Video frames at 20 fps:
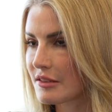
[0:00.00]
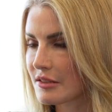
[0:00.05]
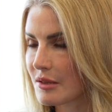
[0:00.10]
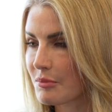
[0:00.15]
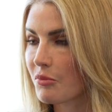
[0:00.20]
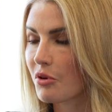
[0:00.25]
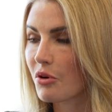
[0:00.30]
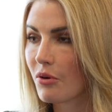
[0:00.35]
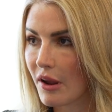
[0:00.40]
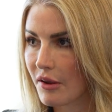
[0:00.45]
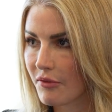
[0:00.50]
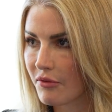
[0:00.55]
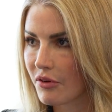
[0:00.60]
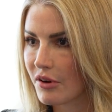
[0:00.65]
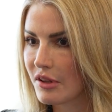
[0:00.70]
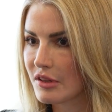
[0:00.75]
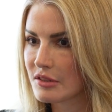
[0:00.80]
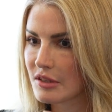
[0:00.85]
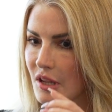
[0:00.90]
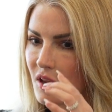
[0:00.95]
as a
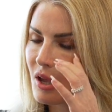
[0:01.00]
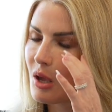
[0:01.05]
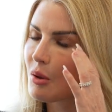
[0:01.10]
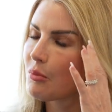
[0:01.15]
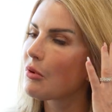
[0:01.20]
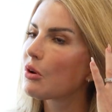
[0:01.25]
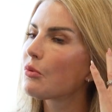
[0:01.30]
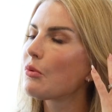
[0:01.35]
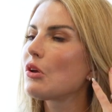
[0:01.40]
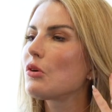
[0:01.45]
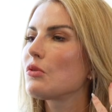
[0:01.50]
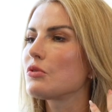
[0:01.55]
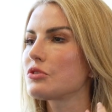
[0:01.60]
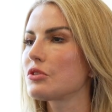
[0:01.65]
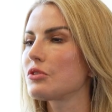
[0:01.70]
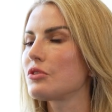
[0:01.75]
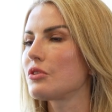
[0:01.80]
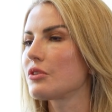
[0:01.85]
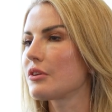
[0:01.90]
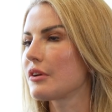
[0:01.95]
preference, but we
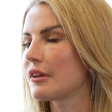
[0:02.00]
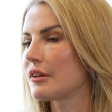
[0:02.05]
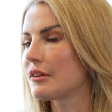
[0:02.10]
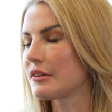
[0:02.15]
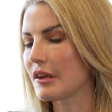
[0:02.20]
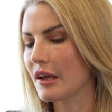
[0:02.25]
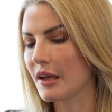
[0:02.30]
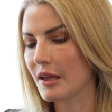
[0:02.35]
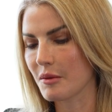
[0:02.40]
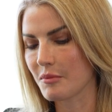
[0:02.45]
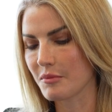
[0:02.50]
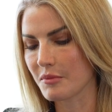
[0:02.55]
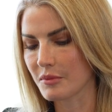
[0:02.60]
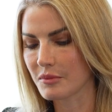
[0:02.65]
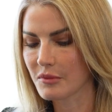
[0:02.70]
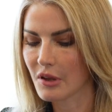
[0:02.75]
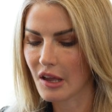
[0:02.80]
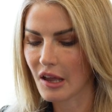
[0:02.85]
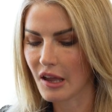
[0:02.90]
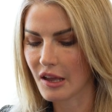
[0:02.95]
also look at
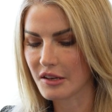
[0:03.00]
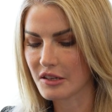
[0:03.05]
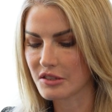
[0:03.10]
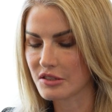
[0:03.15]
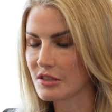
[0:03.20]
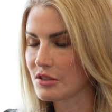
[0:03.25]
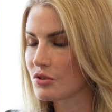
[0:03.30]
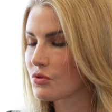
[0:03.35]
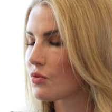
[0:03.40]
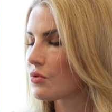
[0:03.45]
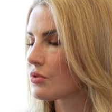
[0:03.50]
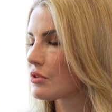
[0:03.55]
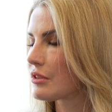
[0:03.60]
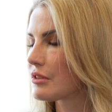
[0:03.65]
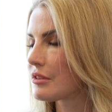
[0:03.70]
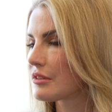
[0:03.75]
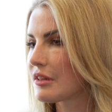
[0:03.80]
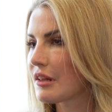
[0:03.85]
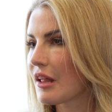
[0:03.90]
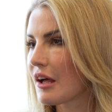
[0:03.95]
energy
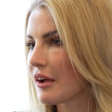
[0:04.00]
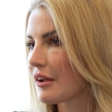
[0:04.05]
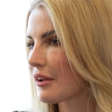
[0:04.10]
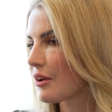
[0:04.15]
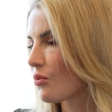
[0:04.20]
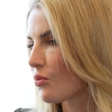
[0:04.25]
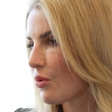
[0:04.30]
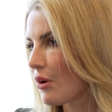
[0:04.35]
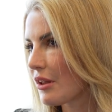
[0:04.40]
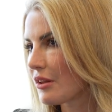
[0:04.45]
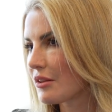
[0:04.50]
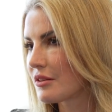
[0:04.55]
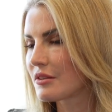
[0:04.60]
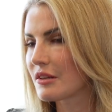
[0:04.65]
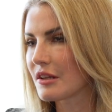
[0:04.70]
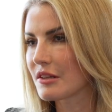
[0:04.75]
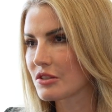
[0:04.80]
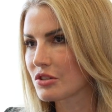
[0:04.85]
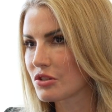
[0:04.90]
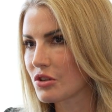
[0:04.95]
sources like wind
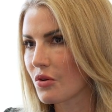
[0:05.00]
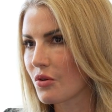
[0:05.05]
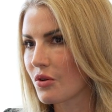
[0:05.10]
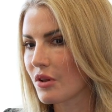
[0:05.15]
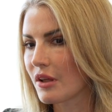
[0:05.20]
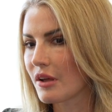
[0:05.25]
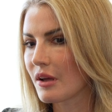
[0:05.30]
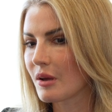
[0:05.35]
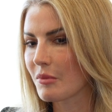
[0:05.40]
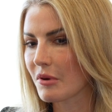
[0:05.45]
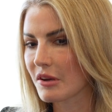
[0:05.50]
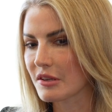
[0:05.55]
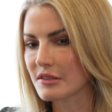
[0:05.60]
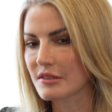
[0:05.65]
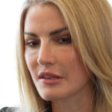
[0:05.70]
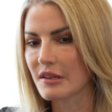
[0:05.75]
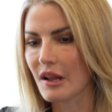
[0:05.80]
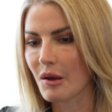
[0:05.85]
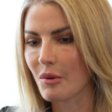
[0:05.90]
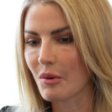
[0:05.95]
and solar,
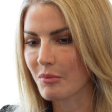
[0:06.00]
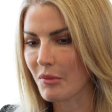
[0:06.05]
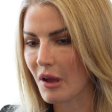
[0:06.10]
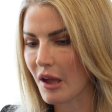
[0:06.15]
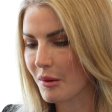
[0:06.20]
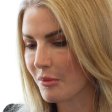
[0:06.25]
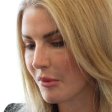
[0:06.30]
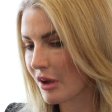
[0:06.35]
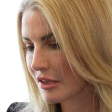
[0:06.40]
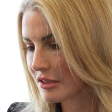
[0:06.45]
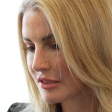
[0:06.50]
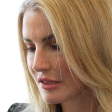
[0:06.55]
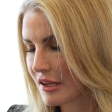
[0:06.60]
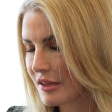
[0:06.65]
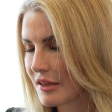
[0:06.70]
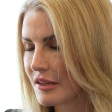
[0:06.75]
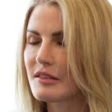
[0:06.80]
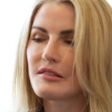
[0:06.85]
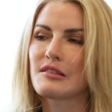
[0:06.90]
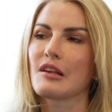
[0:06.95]
amongst
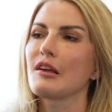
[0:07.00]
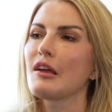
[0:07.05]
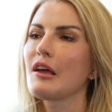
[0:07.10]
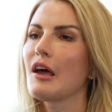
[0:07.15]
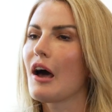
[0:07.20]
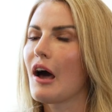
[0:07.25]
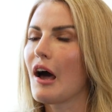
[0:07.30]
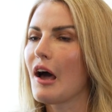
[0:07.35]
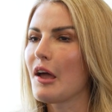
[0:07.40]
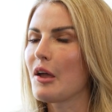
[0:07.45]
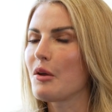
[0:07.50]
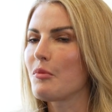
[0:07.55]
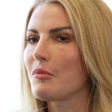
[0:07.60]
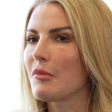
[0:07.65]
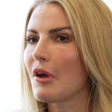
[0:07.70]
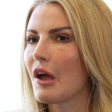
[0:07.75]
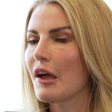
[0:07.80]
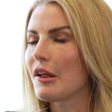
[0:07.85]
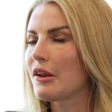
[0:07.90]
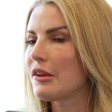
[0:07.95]
others.
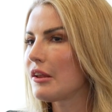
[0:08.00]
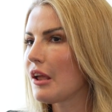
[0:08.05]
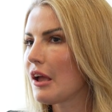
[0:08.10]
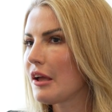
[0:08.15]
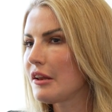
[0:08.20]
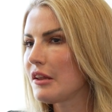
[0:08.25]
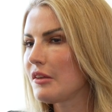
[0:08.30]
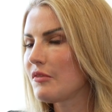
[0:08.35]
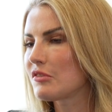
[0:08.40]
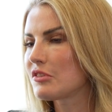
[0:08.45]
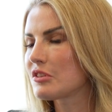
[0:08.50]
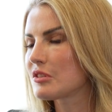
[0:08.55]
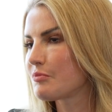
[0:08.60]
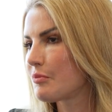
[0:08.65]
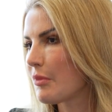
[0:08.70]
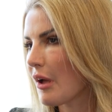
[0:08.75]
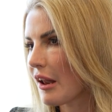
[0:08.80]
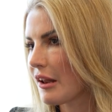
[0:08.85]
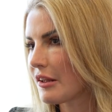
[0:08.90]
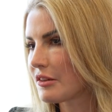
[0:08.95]
And even
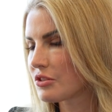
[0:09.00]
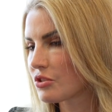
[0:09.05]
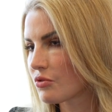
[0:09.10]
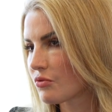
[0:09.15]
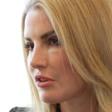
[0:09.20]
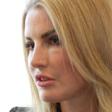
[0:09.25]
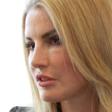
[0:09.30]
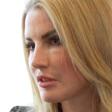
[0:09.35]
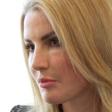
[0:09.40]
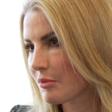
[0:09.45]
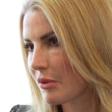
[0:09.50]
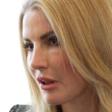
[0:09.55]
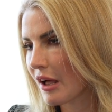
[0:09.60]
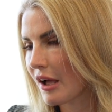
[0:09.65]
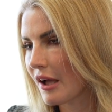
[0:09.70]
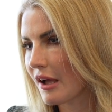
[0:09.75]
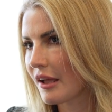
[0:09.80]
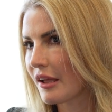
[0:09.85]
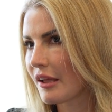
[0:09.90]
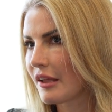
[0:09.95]
just balanced grid
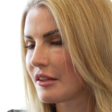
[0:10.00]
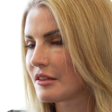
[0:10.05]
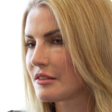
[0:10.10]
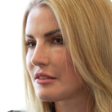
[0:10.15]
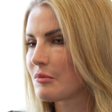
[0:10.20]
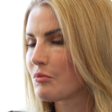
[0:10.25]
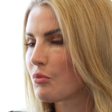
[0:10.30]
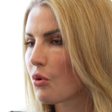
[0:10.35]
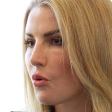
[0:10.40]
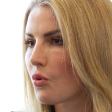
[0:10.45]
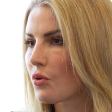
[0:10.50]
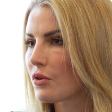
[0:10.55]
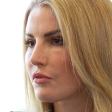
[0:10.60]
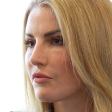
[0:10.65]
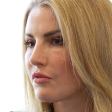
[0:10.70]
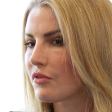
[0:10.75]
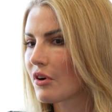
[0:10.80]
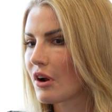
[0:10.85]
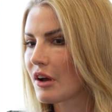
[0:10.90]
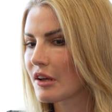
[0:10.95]
supply is
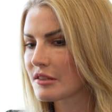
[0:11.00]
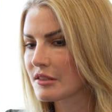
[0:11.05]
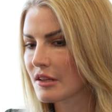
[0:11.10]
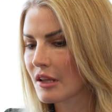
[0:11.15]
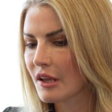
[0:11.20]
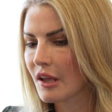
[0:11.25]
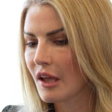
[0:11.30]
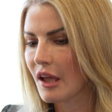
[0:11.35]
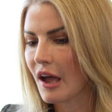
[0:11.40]
important for us.